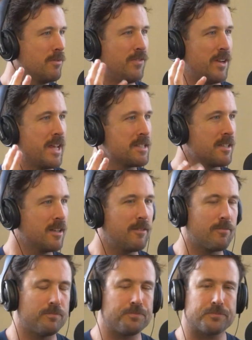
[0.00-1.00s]
finessing it.
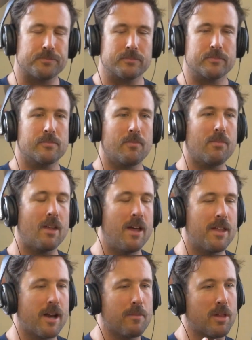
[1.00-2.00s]

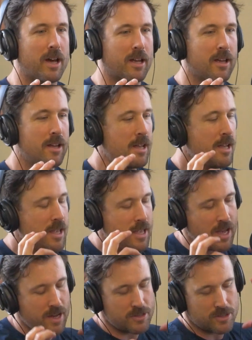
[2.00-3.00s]
And I'm like,
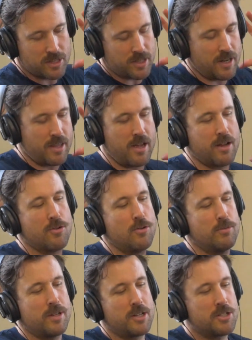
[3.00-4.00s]
yeah, get it there.
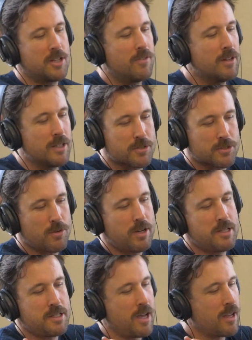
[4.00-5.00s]
Cool. Now just give it a little
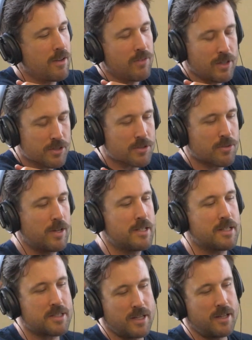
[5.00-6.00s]
squeeze. Yeah. Give it a little squeeze.
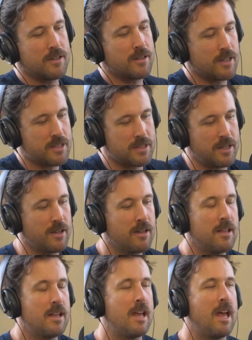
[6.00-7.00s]
That's it. That's it.
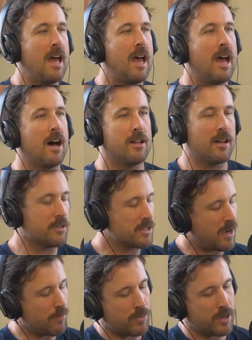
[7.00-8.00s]
I'll, I'll
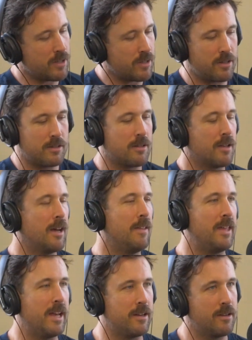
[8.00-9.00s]
tap when it, uh,
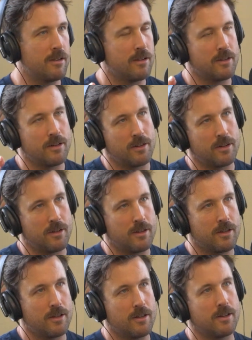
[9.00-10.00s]
and then
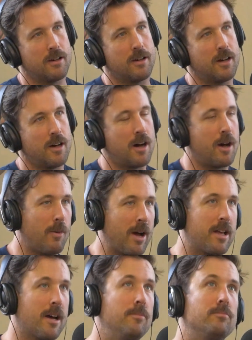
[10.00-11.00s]
I
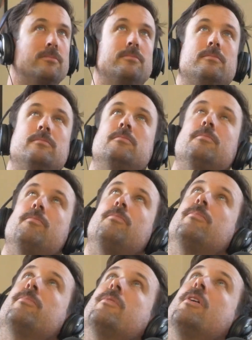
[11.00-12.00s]
wake up
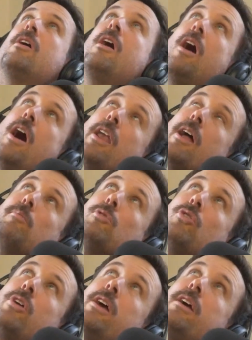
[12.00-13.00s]
and I'm
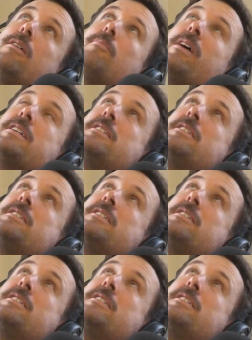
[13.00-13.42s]
looking, my